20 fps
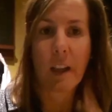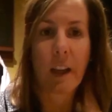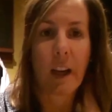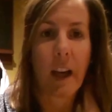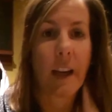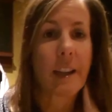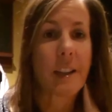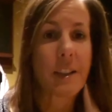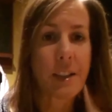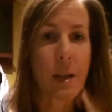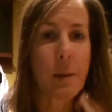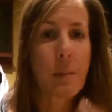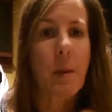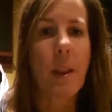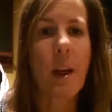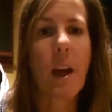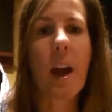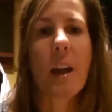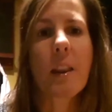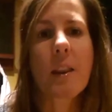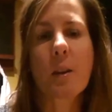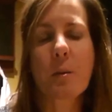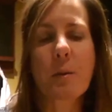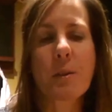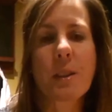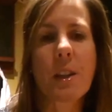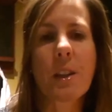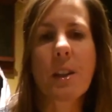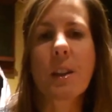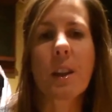I accept that. There
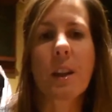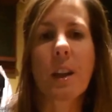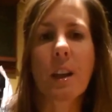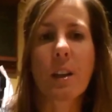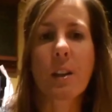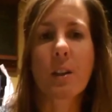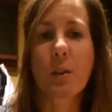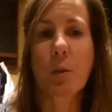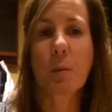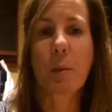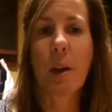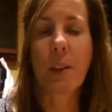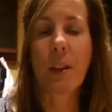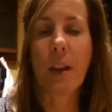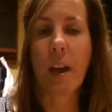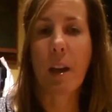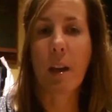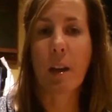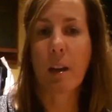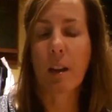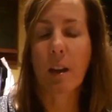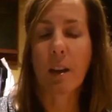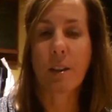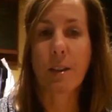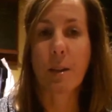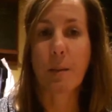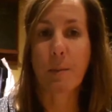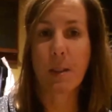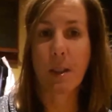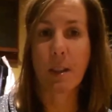was nothing that I could do about that
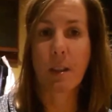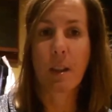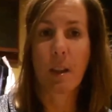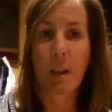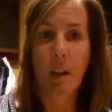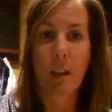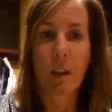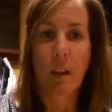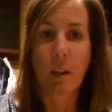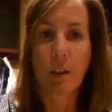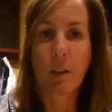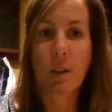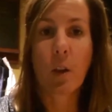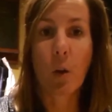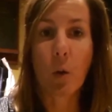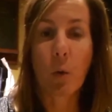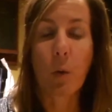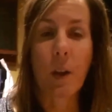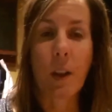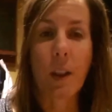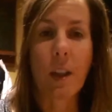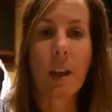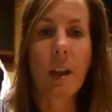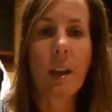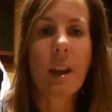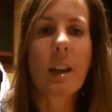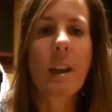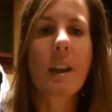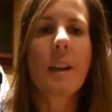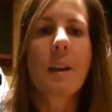except go with
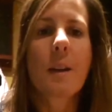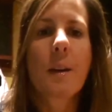it.